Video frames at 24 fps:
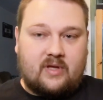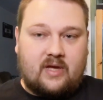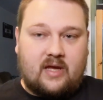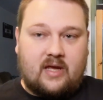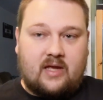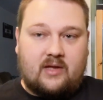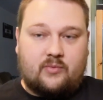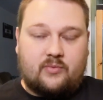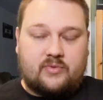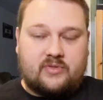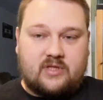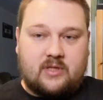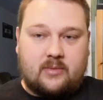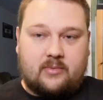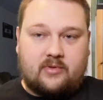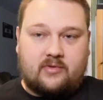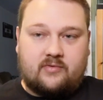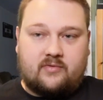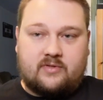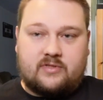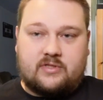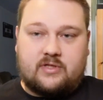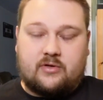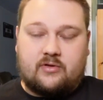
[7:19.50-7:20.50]
and was able to
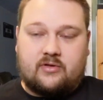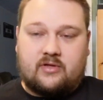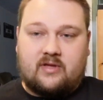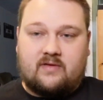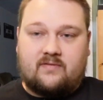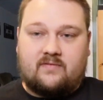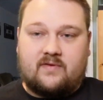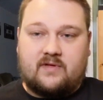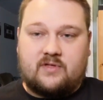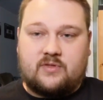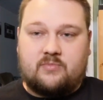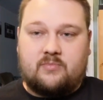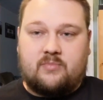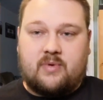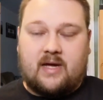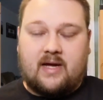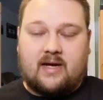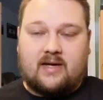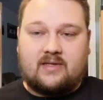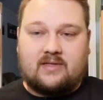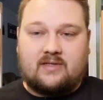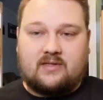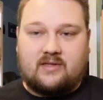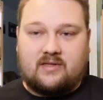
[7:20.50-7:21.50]
return that fish
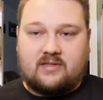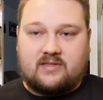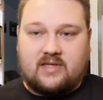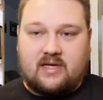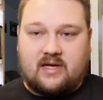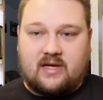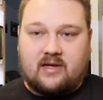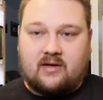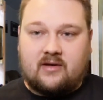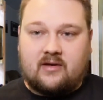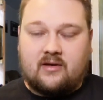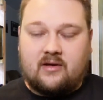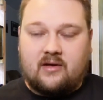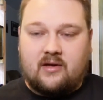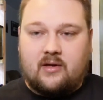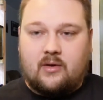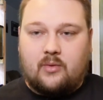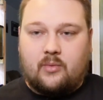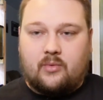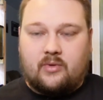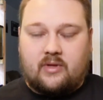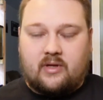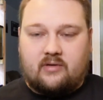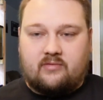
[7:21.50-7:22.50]
back into the tank
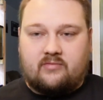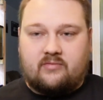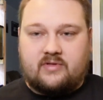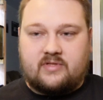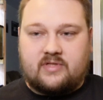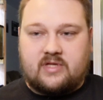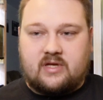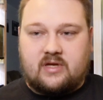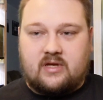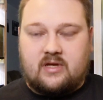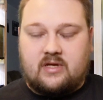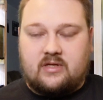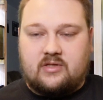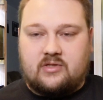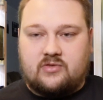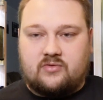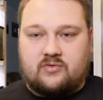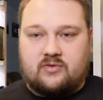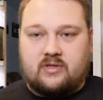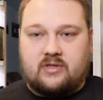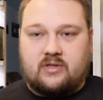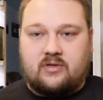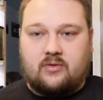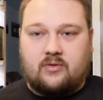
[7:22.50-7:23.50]
without risking
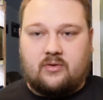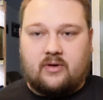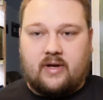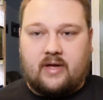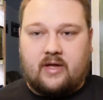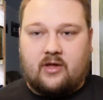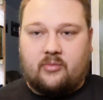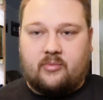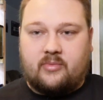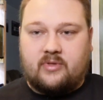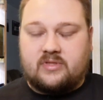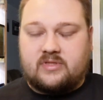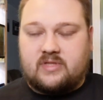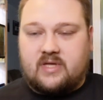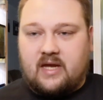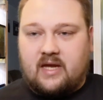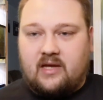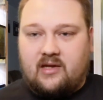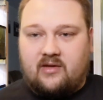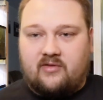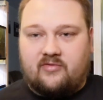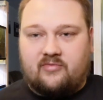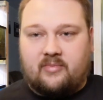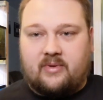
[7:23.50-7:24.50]
injury or ailment to
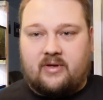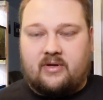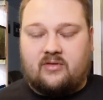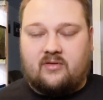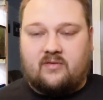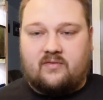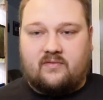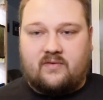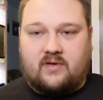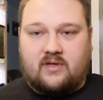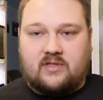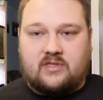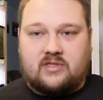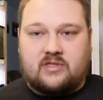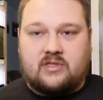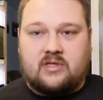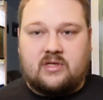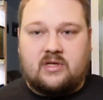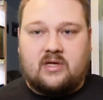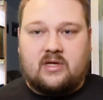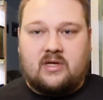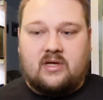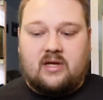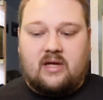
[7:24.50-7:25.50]
any of my other fish.
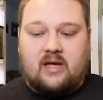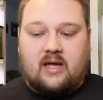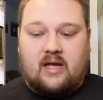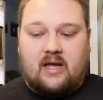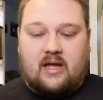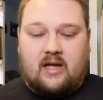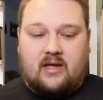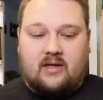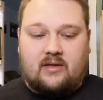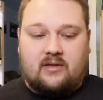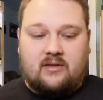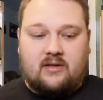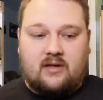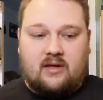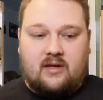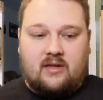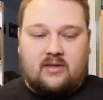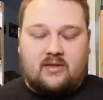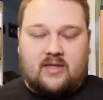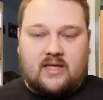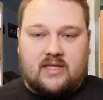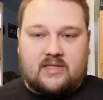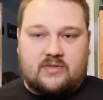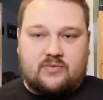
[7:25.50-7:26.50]
And
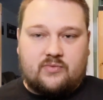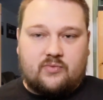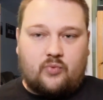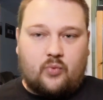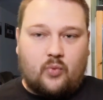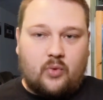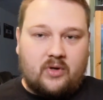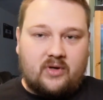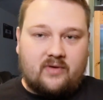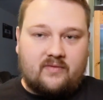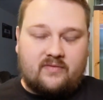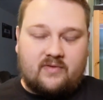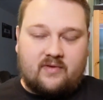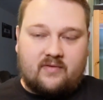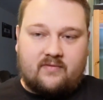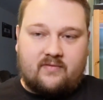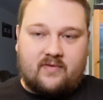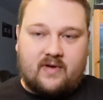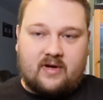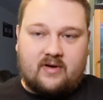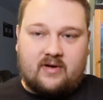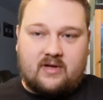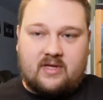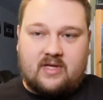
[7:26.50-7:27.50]
that's one of the
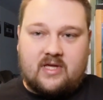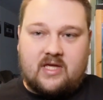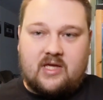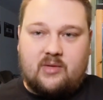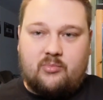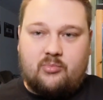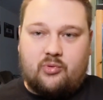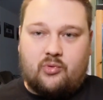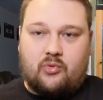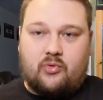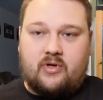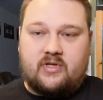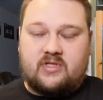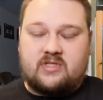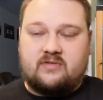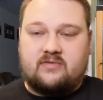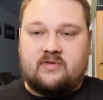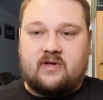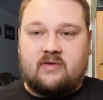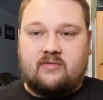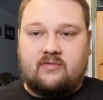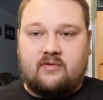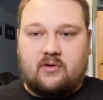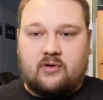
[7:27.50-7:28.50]
very key points of
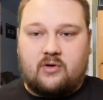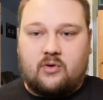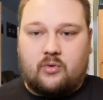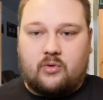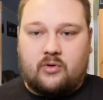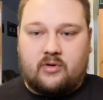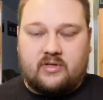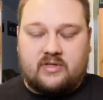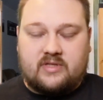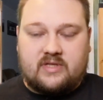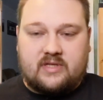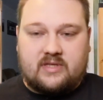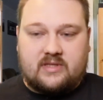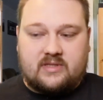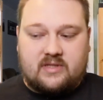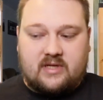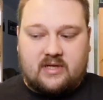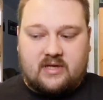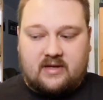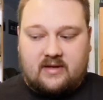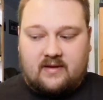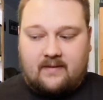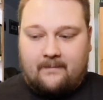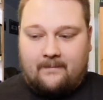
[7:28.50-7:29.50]
having a quarantine
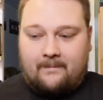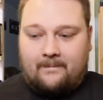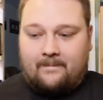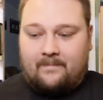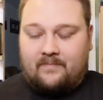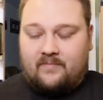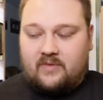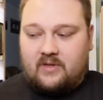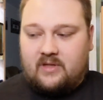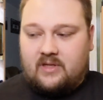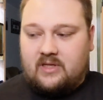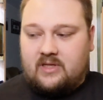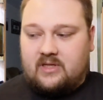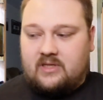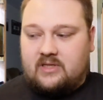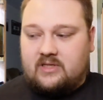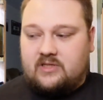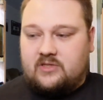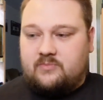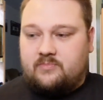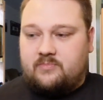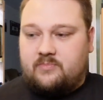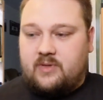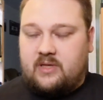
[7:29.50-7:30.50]
tank,
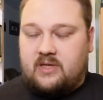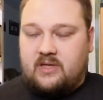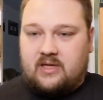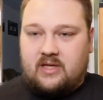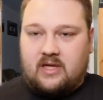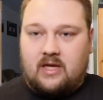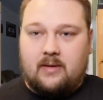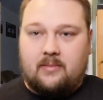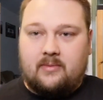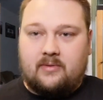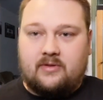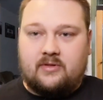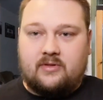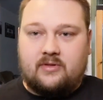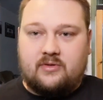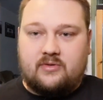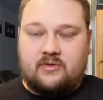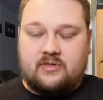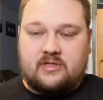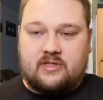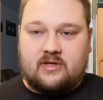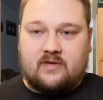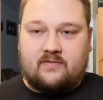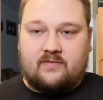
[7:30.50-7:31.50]
is being able to do
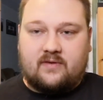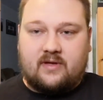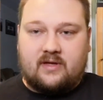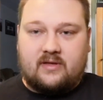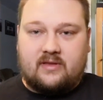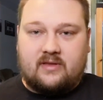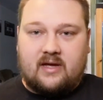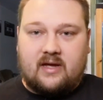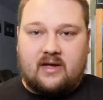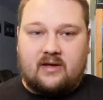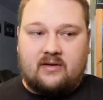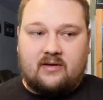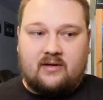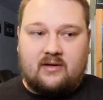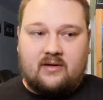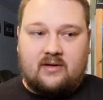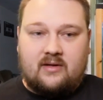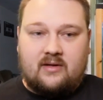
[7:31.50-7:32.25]
stuff like that.